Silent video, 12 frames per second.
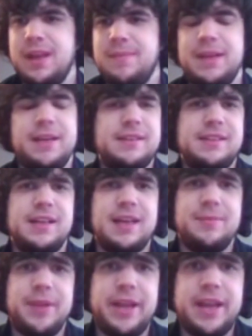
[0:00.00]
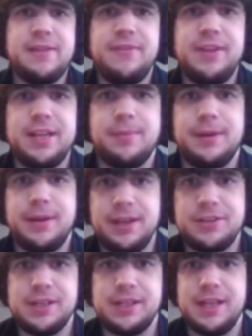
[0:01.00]
That being said, I am taking a video
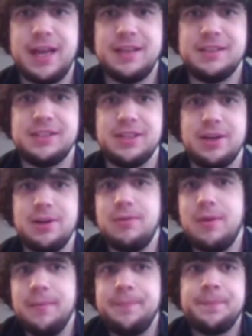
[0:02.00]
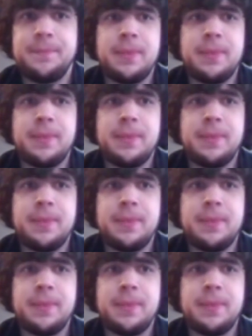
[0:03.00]
production class, so